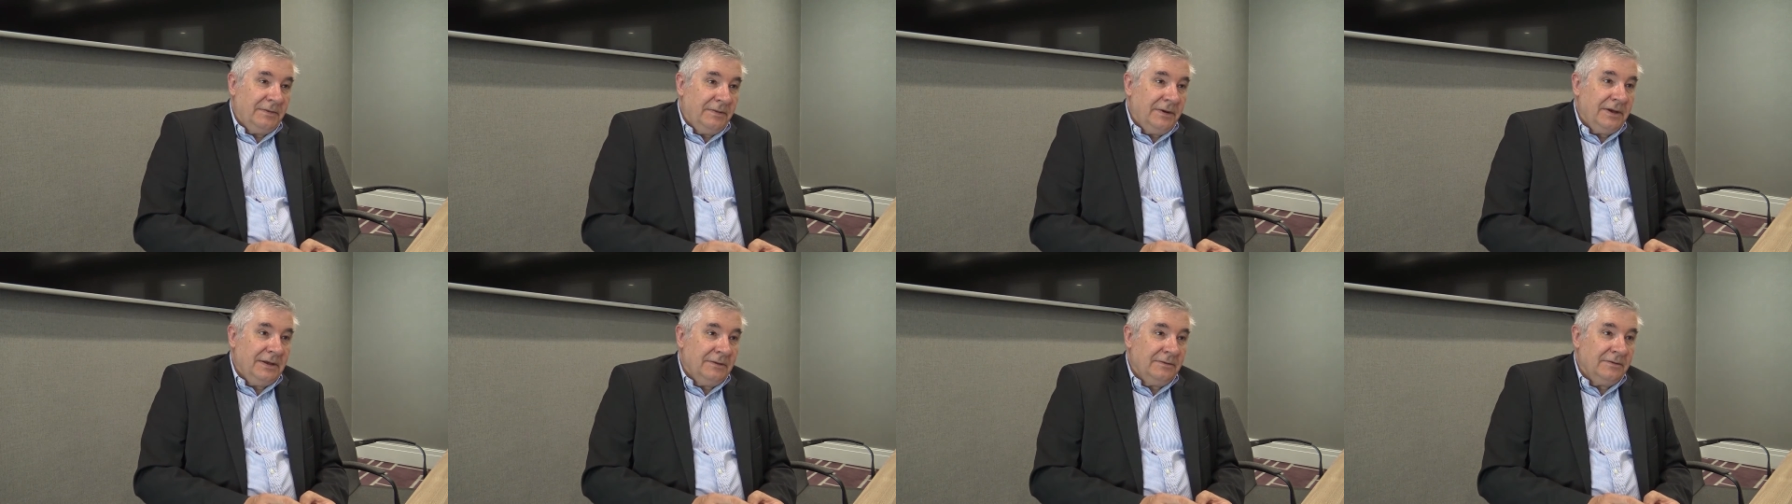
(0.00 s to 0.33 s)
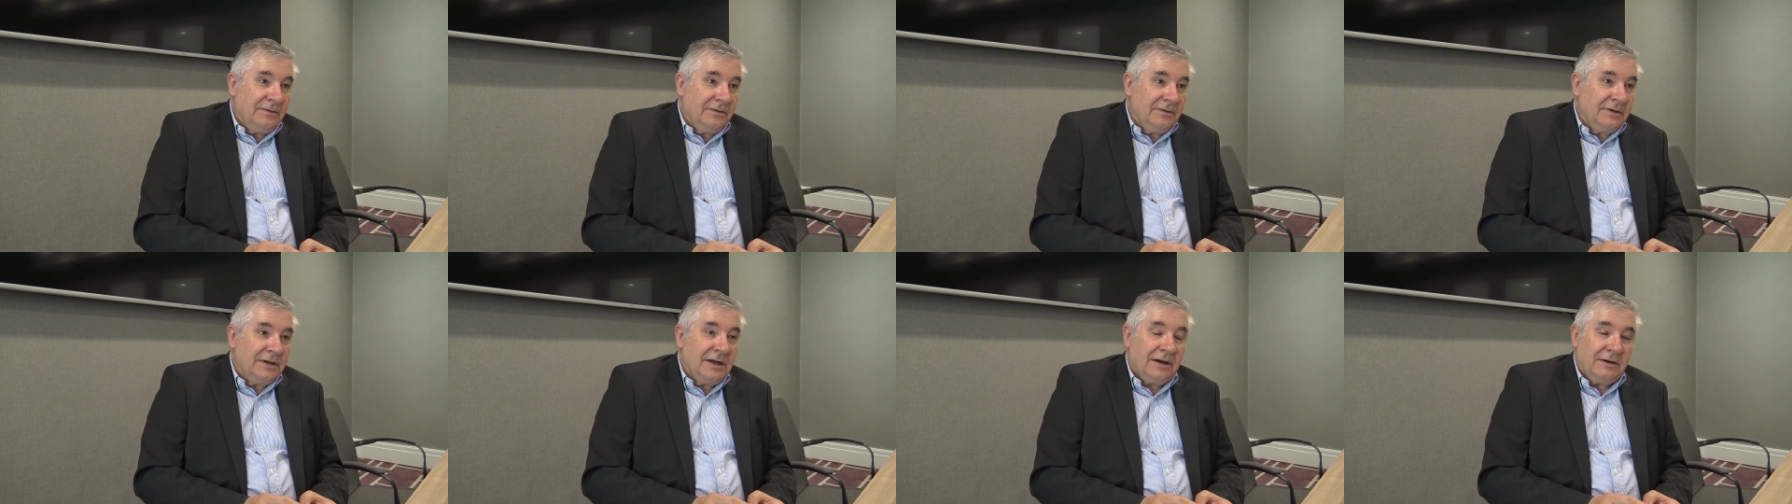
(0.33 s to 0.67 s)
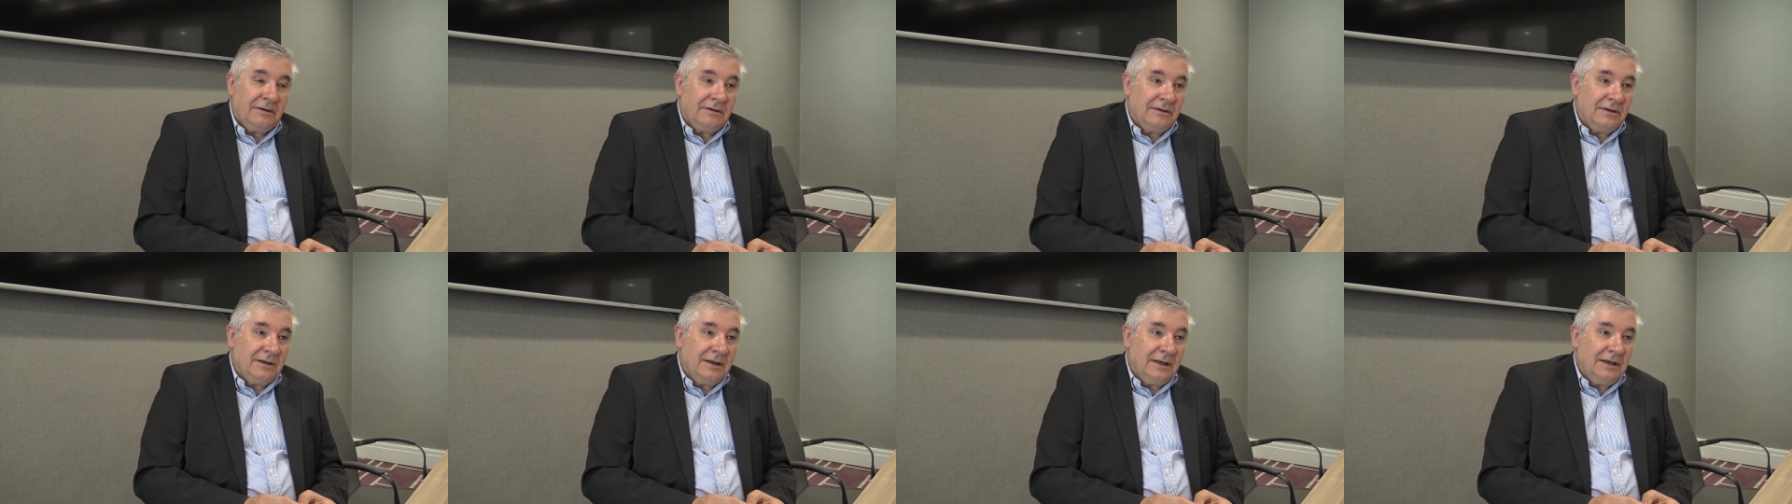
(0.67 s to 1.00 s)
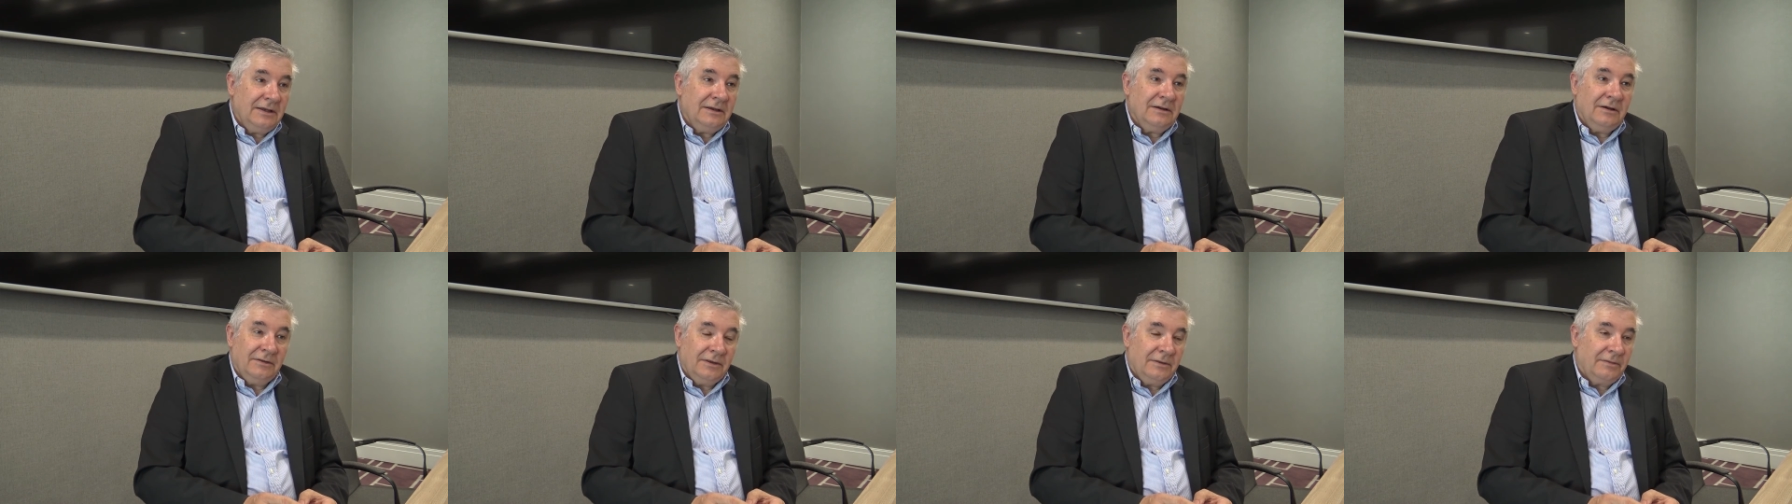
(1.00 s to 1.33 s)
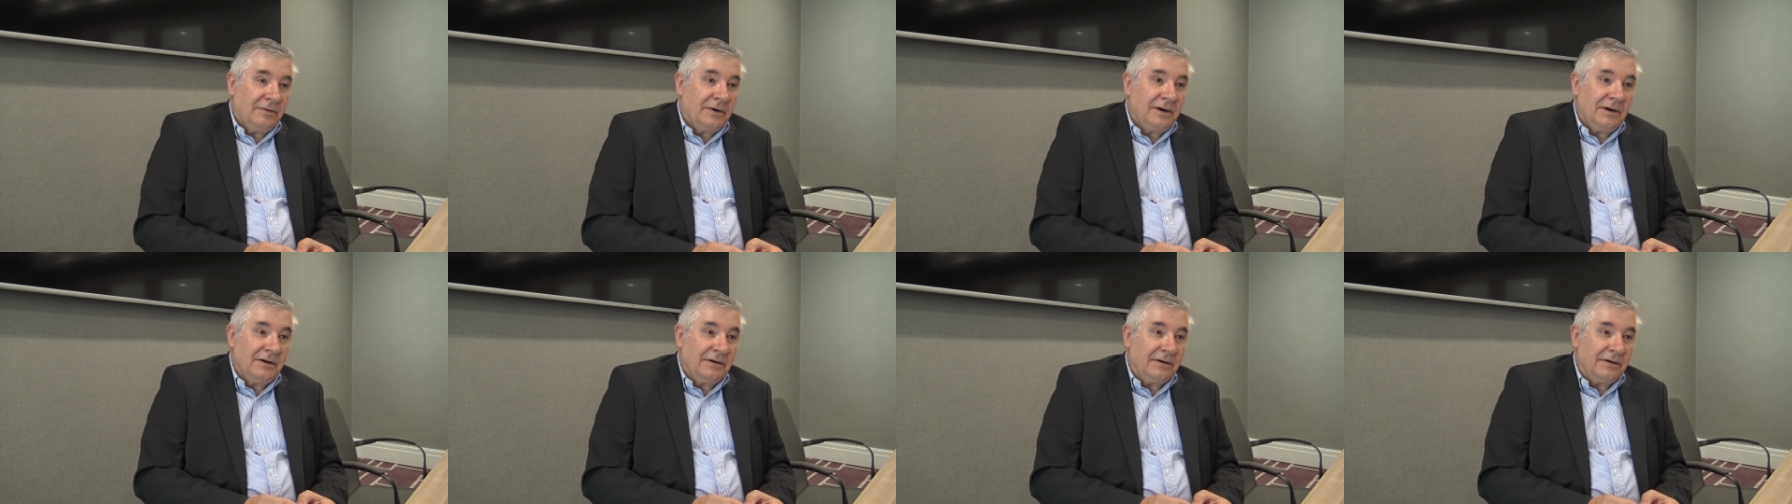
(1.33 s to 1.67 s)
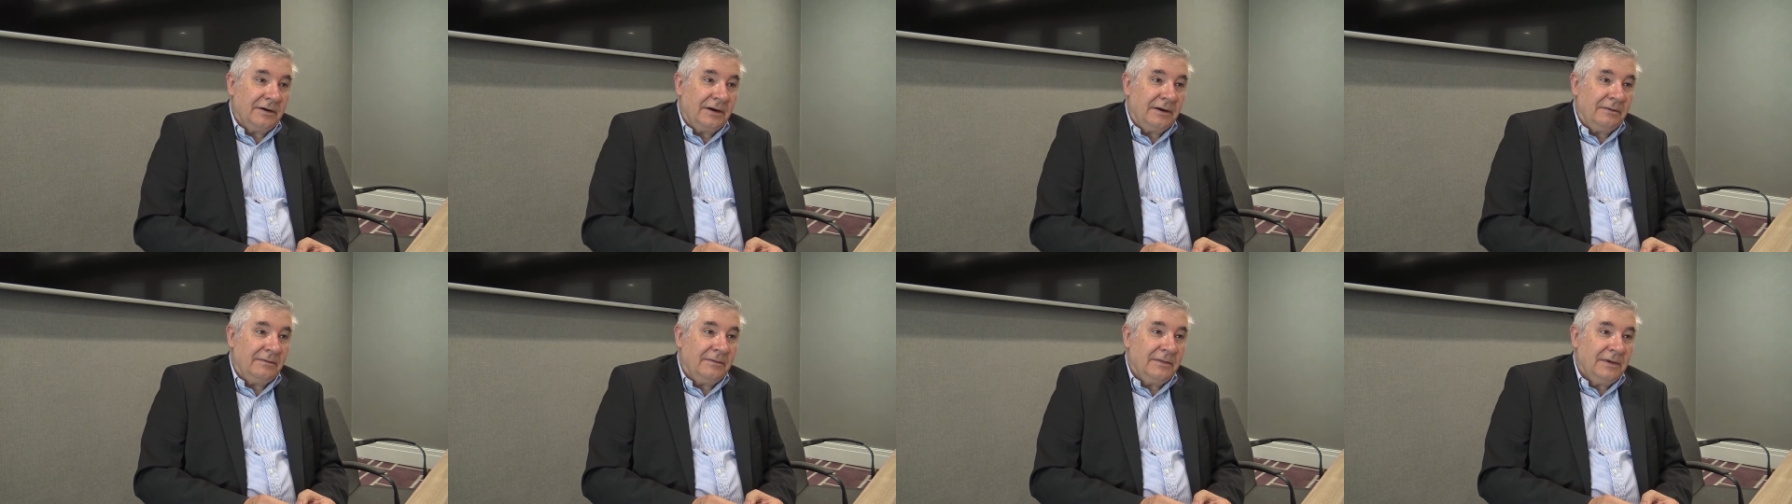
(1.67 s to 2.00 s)
people currently on the
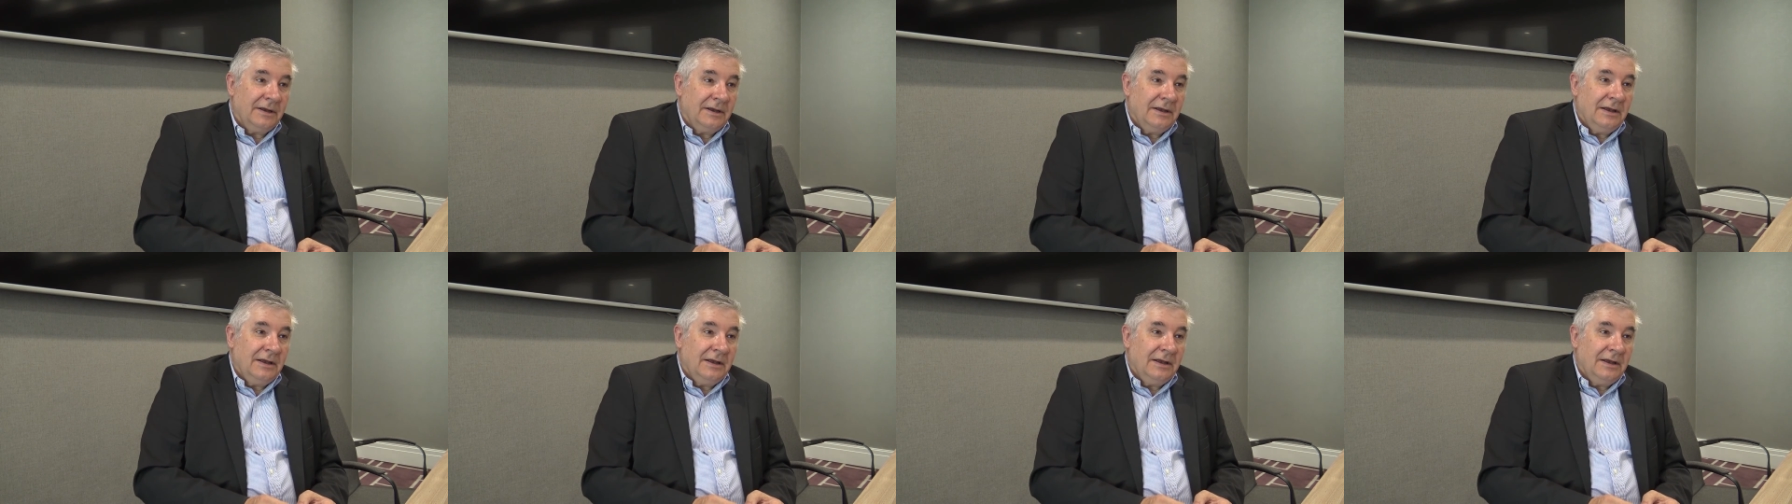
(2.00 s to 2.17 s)
programme,